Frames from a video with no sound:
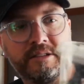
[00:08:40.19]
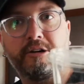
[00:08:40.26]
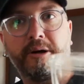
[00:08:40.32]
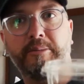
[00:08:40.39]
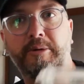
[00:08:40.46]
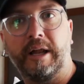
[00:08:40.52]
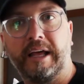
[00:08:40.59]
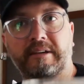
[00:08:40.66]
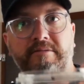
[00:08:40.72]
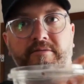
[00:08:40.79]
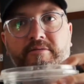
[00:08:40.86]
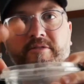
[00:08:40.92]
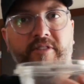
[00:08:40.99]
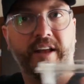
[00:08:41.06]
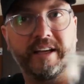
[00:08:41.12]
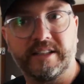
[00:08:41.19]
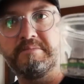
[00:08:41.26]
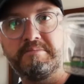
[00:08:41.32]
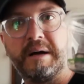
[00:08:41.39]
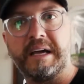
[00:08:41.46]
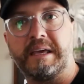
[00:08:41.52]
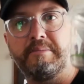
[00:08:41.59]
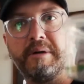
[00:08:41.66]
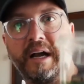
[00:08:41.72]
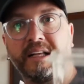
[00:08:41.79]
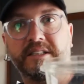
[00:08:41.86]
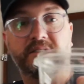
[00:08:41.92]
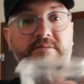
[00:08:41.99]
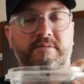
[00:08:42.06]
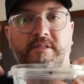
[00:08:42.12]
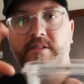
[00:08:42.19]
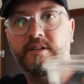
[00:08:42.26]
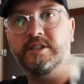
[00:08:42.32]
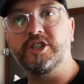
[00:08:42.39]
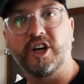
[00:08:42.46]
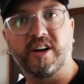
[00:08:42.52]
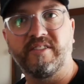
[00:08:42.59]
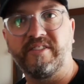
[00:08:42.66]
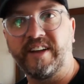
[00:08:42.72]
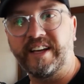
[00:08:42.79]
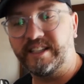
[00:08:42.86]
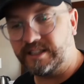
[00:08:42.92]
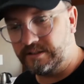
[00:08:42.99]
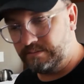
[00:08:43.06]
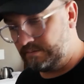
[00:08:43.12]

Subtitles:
creme brulee flakes, monkey brains chocolate flakes.